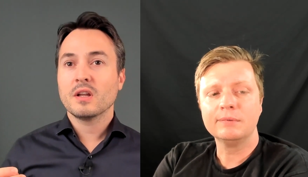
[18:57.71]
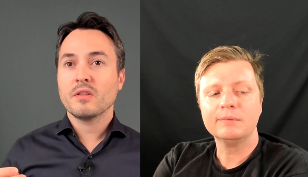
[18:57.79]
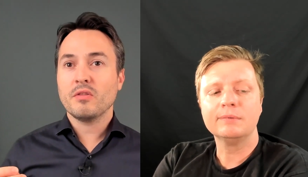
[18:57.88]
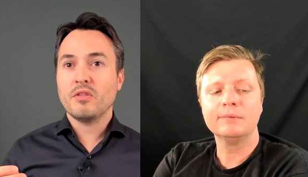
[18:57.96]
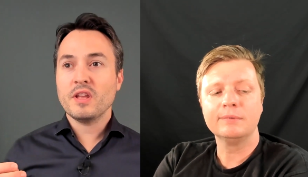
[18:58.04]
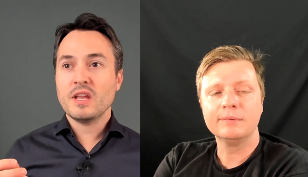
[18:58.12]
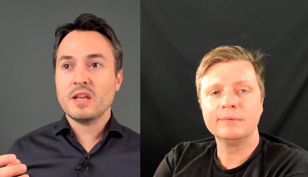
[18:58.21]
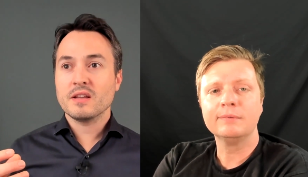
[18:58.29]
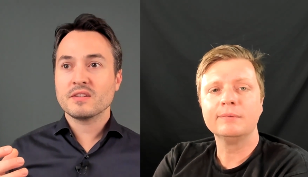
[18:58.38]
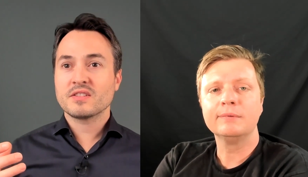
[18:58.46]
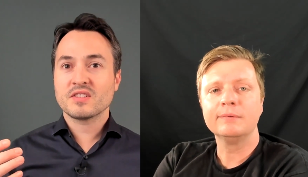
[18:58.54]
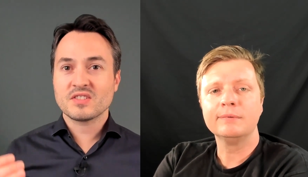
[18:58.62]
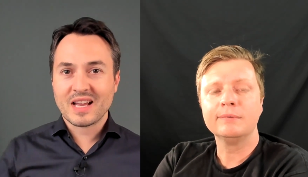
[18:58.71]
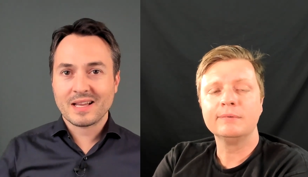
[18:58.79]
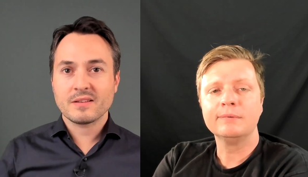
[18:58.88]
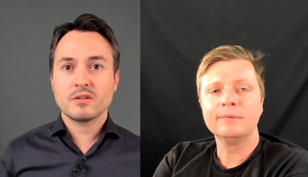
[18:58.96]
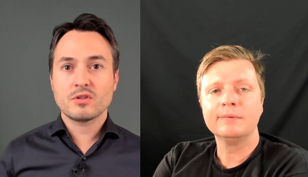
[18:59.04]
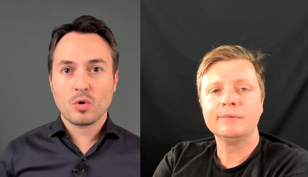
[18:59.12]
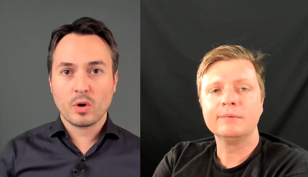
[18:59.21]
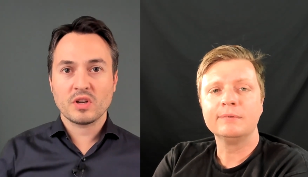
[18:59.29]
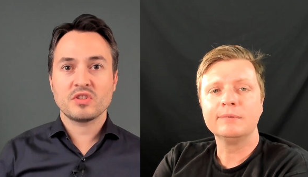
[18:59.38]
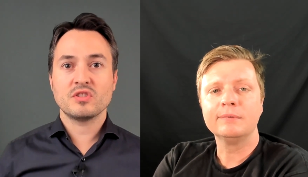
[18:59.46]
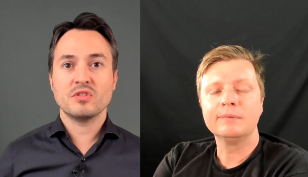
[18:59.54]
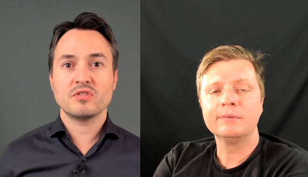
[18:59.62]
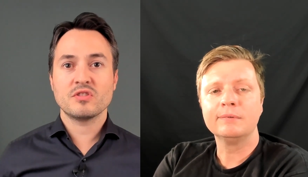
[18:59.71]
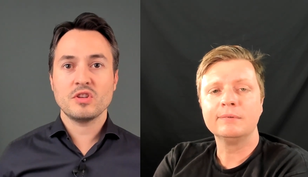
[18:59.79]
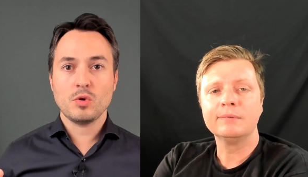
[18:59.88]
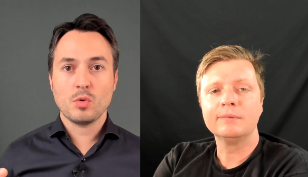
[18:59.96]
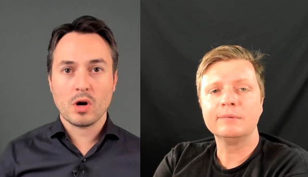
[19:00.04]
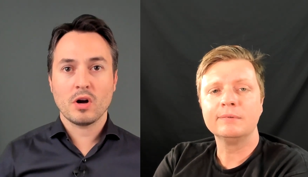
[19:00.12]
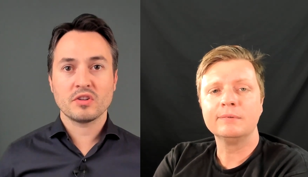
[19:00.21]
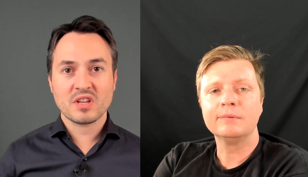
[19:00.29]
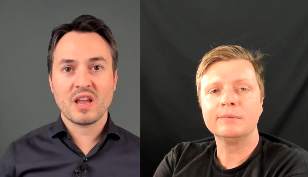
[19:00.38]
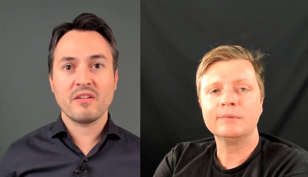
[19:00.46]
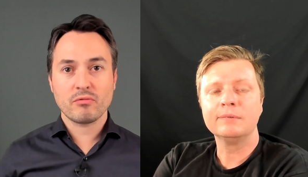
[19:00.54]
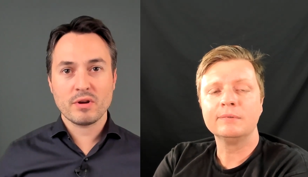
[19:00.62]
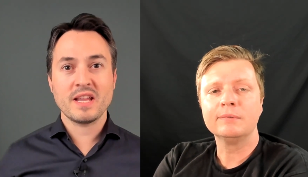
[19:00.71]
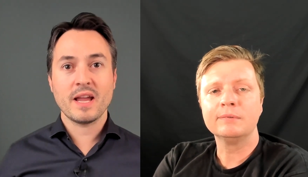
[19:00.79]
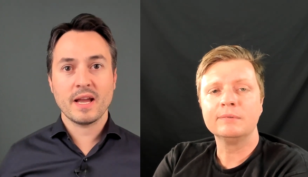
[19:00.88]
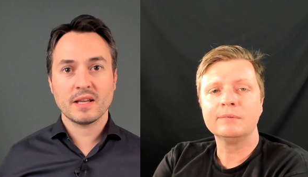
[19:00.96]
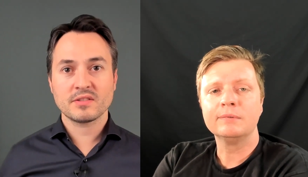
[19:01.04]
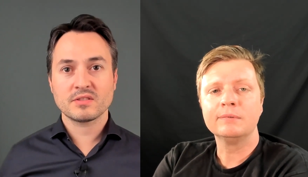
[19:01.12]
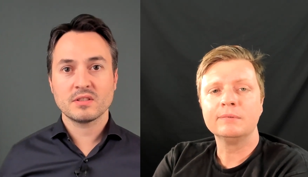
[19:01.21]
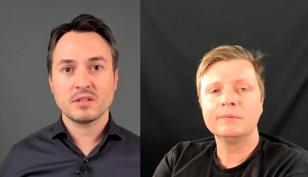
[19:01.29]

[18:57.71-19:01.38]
Speaker 1: The standard questions that you ask every guest,